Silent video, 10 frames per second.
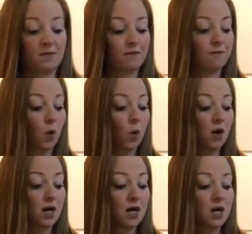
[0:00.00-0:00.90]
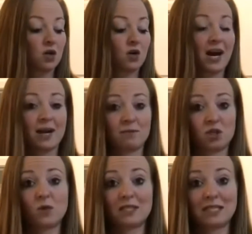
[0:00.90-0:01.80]
4 grams
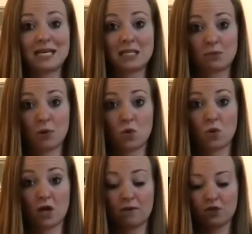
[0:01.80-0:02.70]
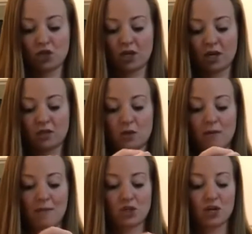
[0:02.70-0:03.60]
to a teaspoon of sugar. So I
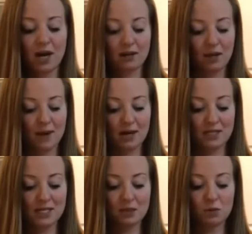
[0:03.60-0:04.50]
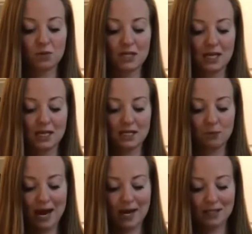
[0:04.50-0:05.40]
measured out the amount of teaspoons in these
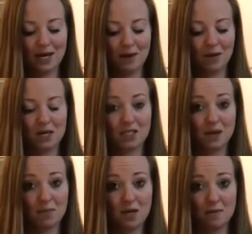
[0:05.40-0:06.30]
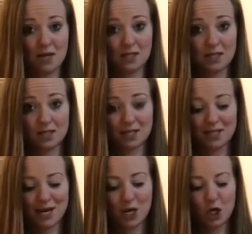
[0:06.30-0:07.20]
bags, and I'm gonna dump them into this
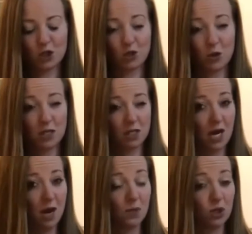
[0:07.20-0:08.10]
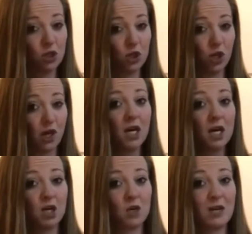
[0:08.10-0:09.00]
container to show us how much sugar you can